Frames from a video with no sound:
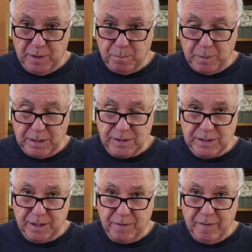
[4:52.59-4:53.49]
it
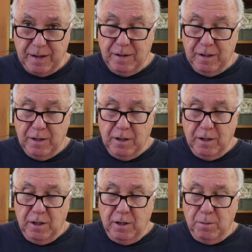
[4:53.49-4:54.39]
means that
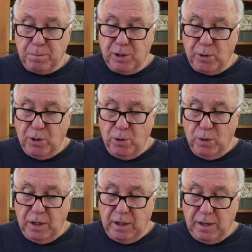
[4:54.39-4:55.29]

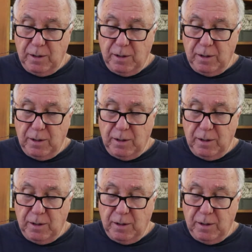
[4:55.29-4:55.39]
Pluto